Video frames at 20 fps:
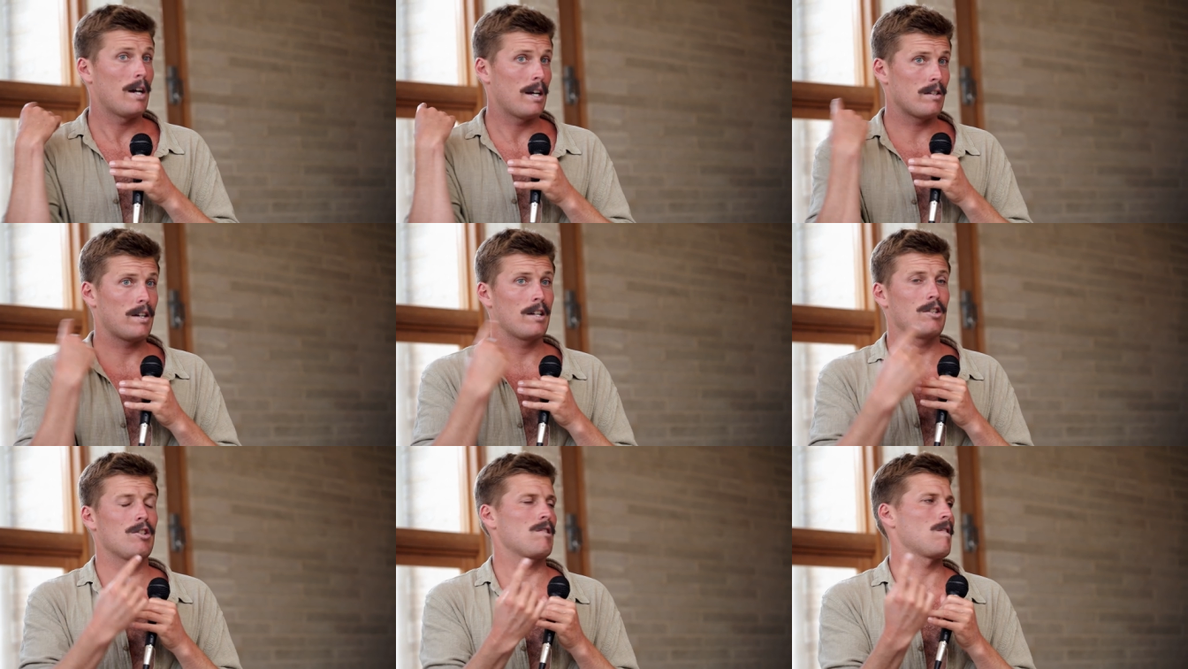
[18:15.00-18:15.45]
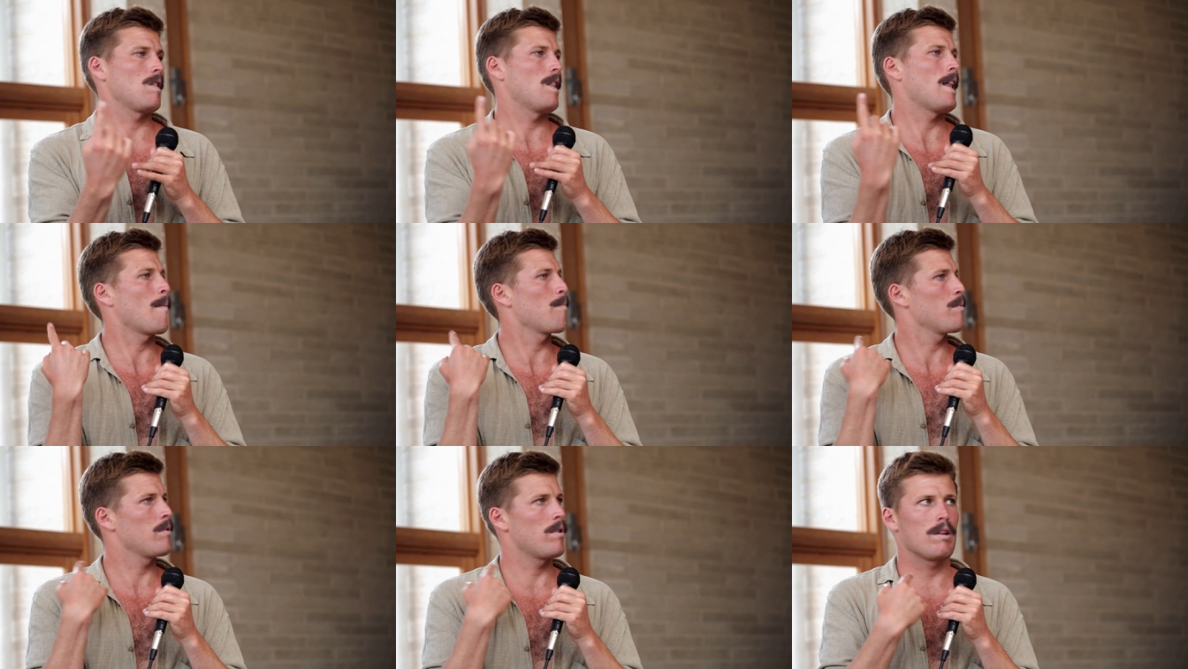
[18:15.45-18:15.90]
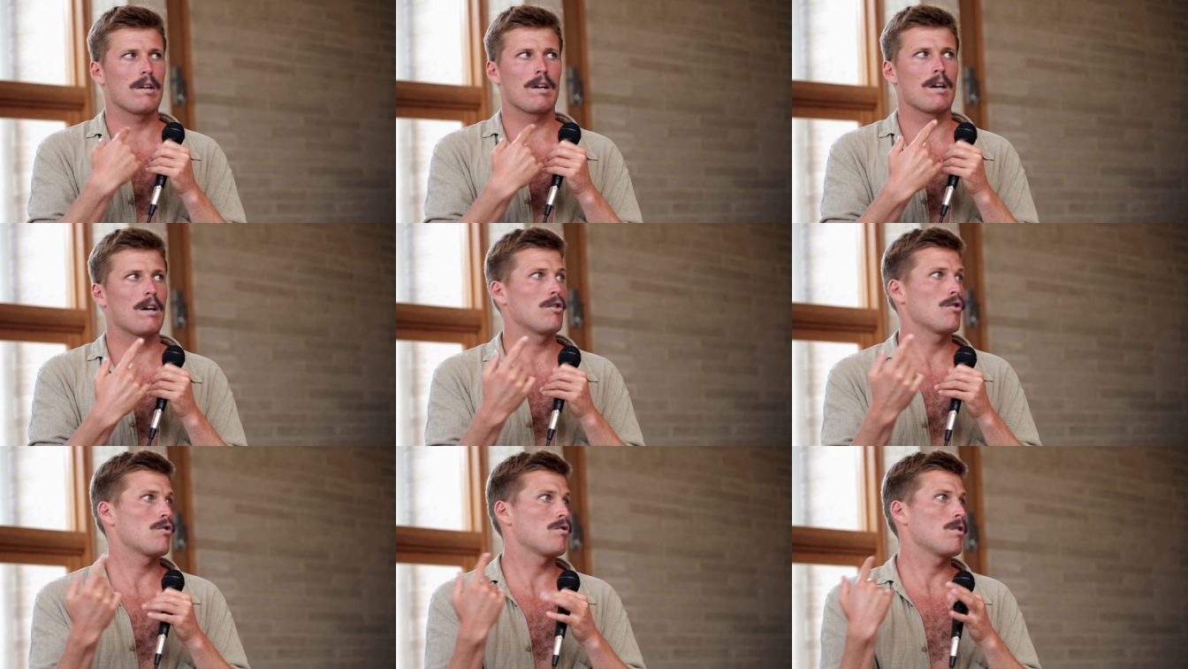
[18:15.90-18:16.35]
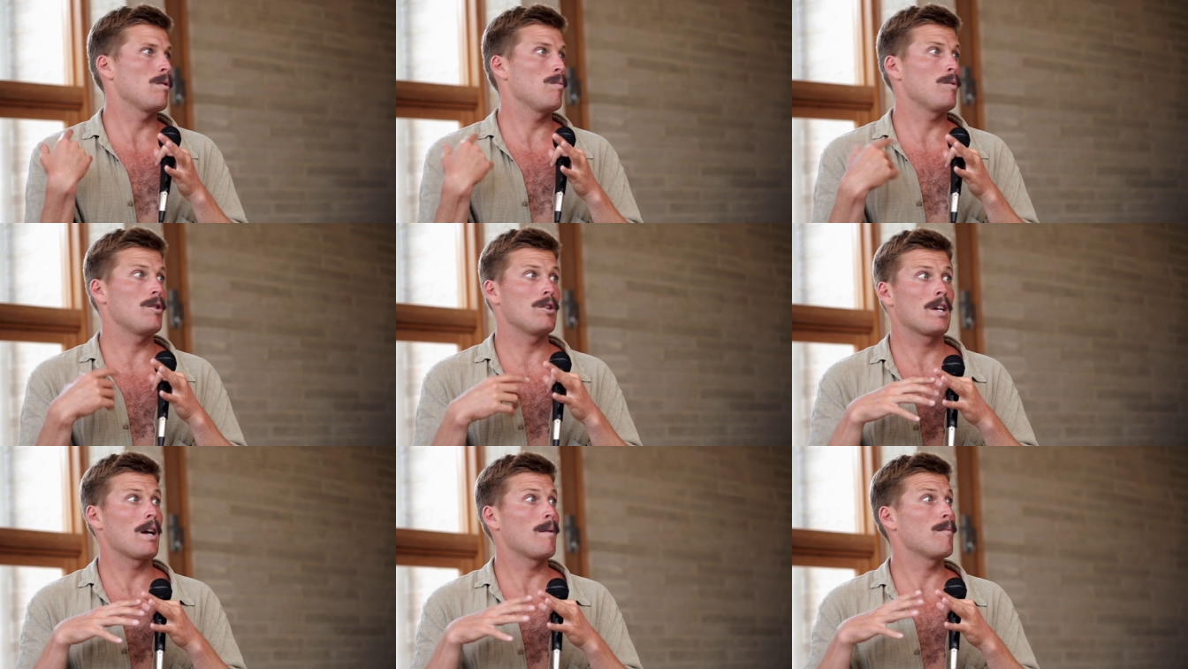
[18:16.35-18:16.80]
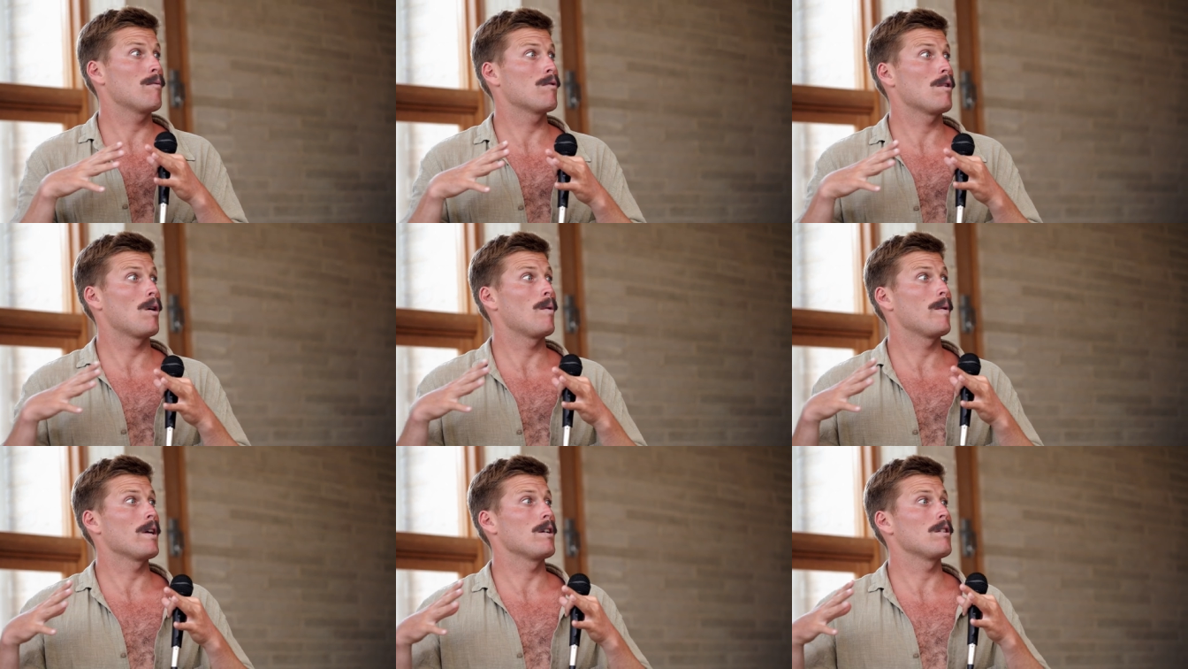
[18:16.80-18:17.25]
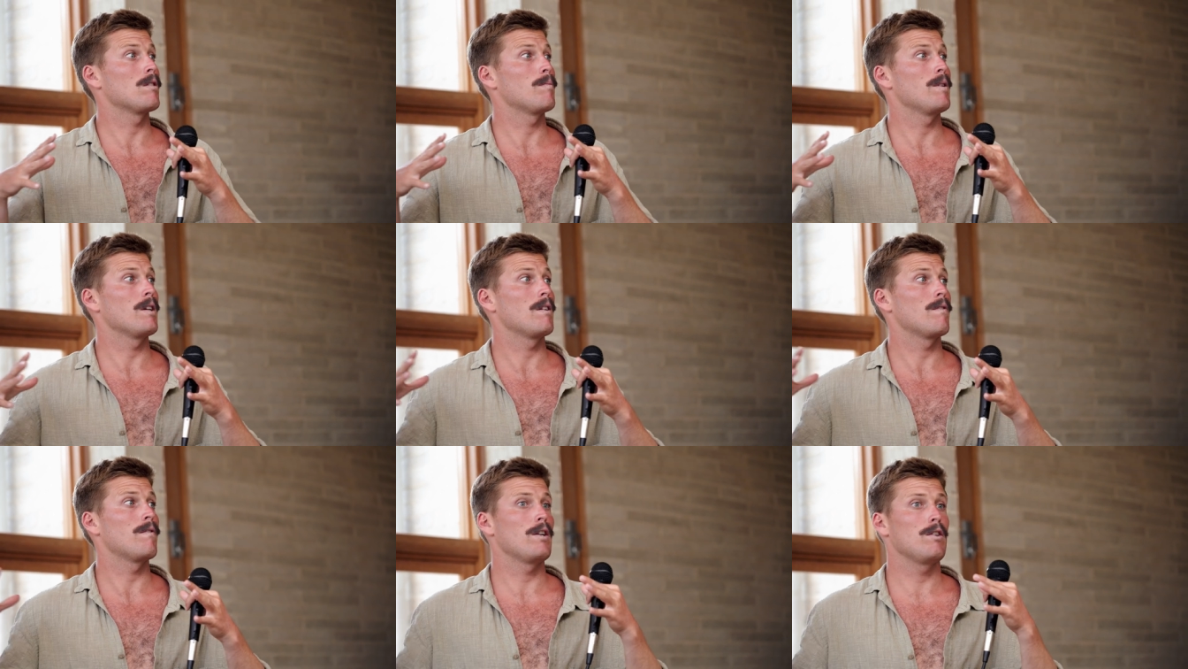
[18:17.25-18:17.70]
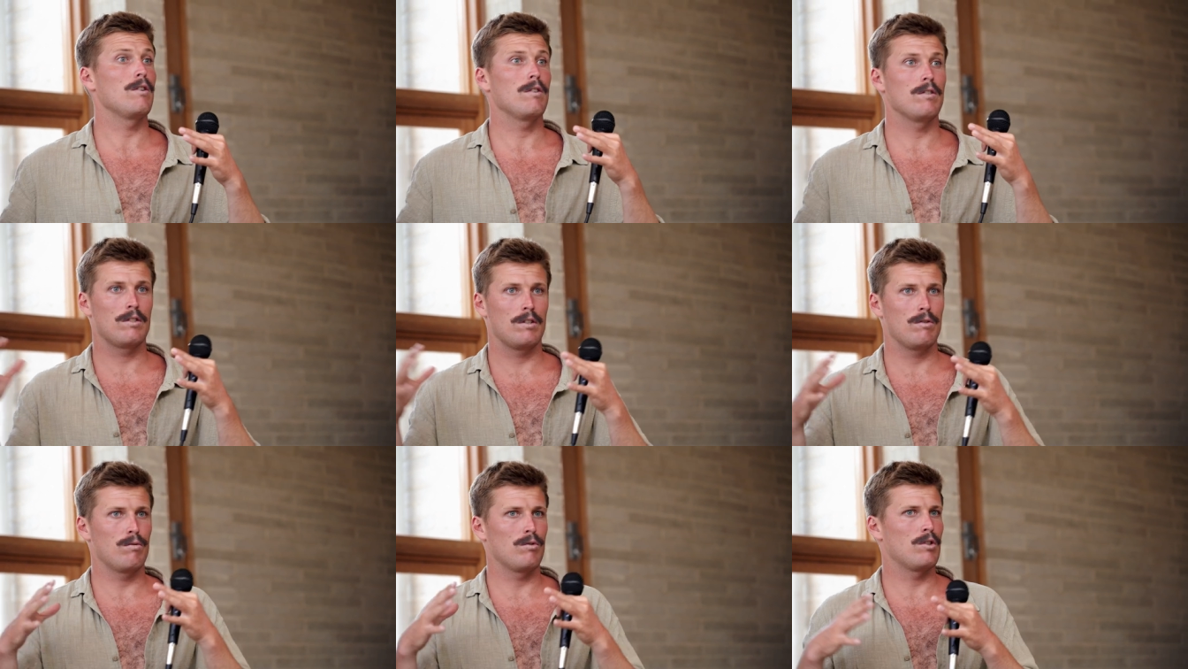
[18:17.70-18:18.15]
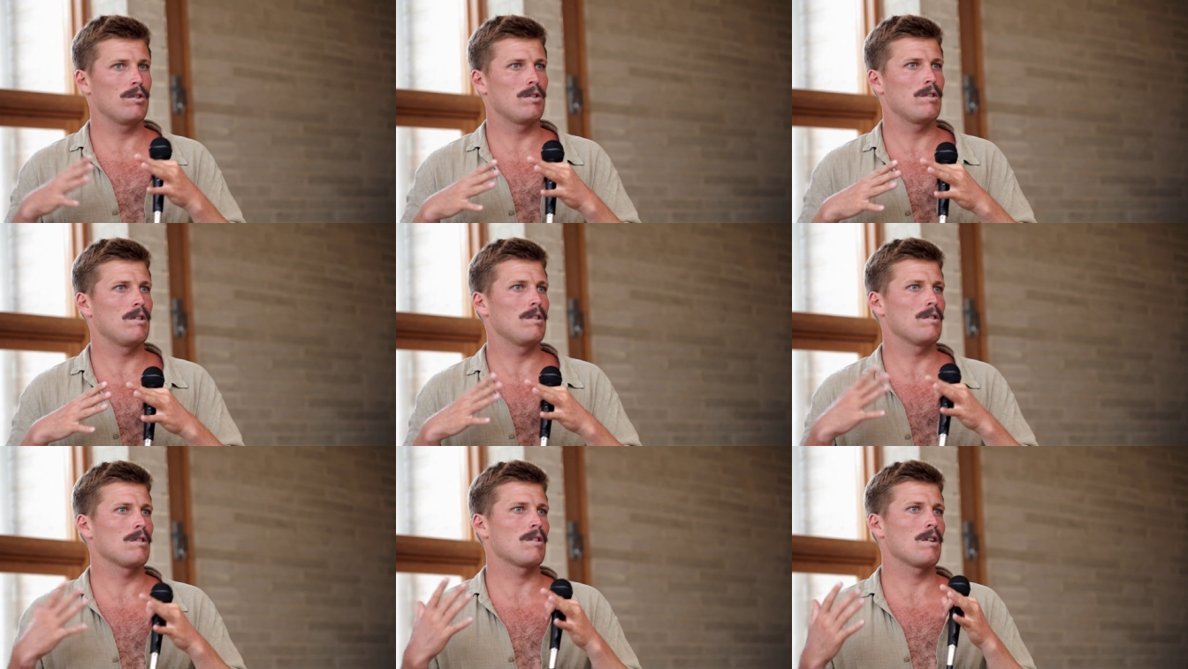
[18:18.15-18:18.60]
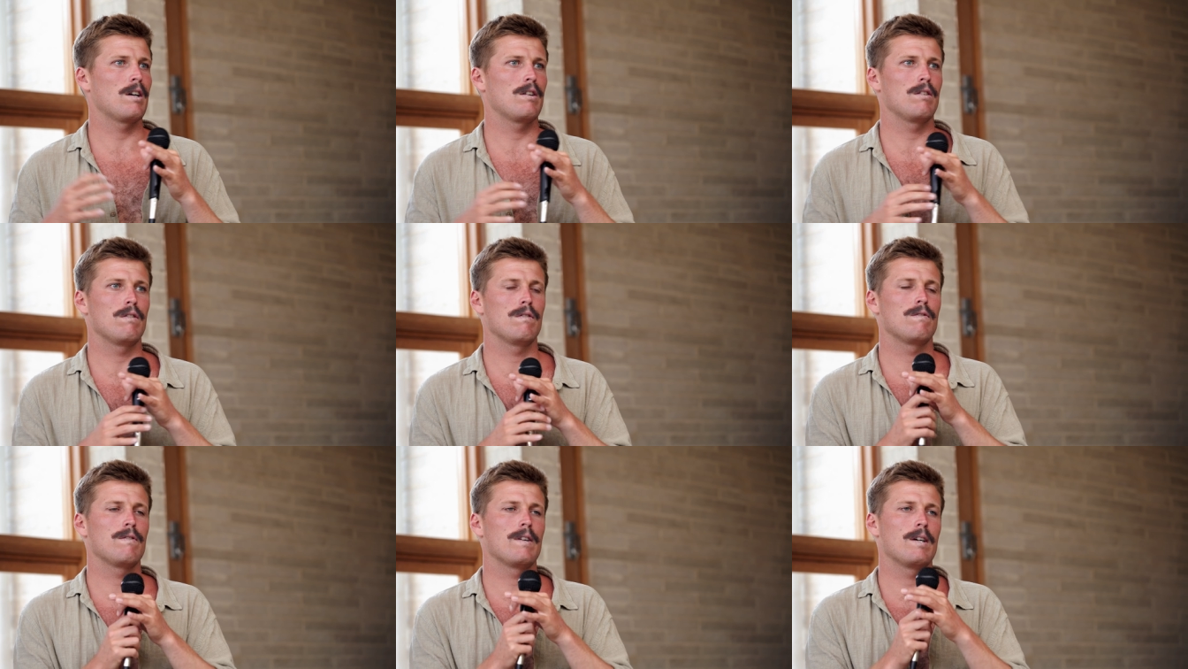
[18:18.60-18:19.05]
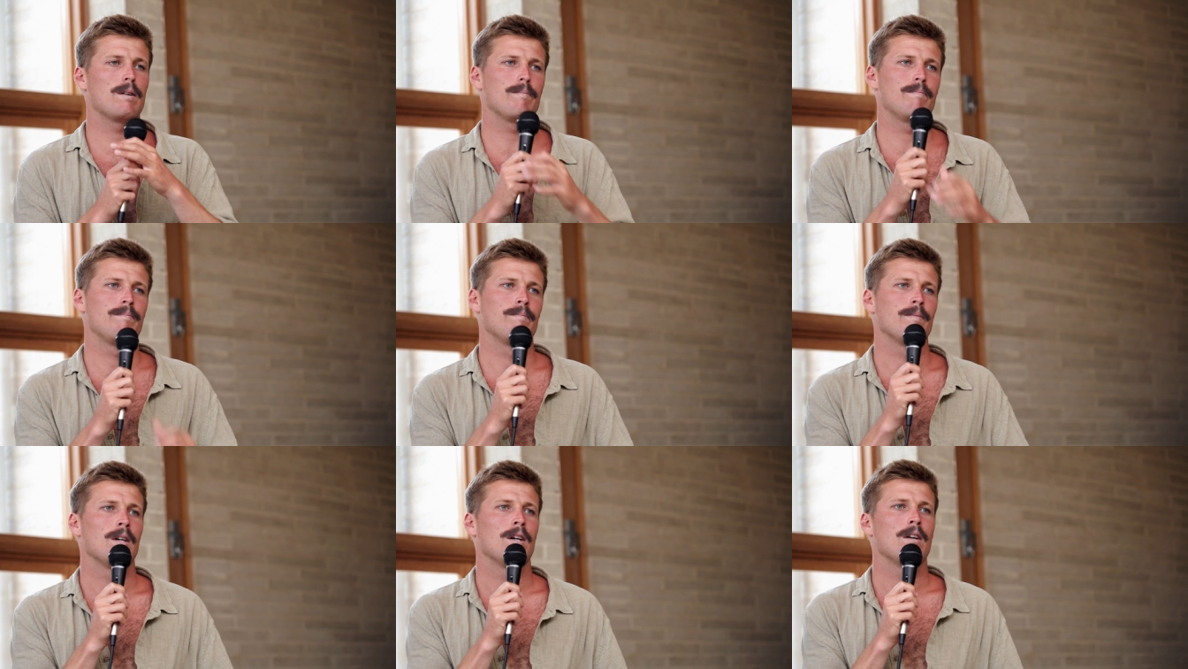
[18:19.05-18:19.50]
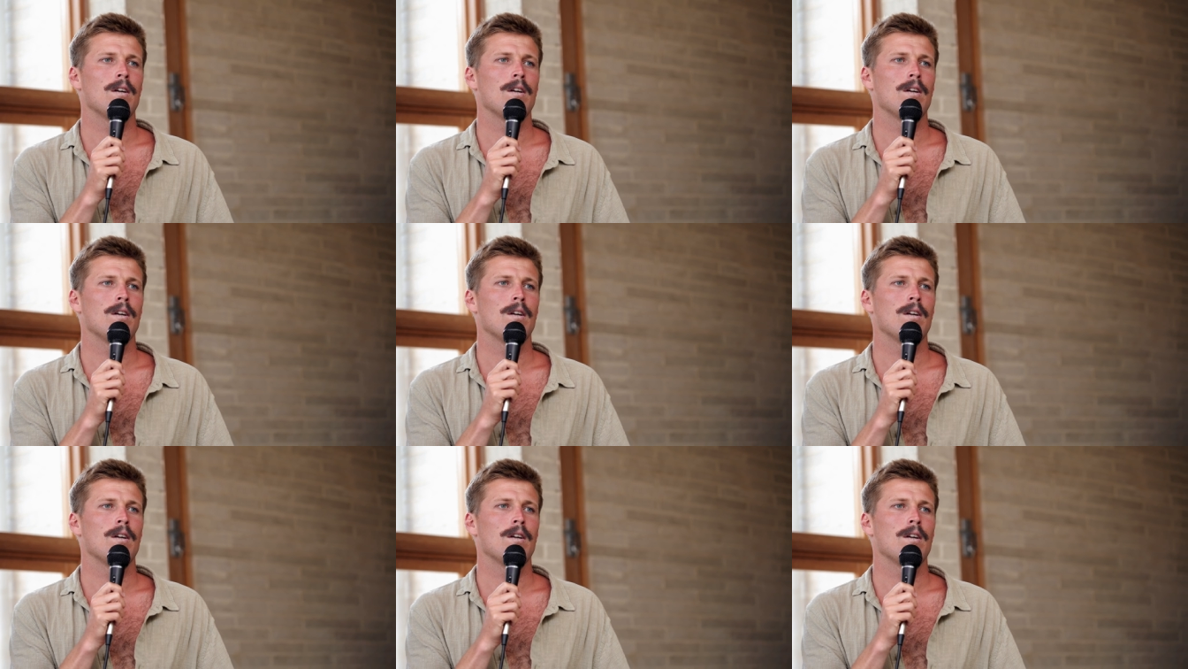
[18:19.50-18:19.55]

as I just lapped the country, we just kept growing into bigger venues. It was just this kind of, um,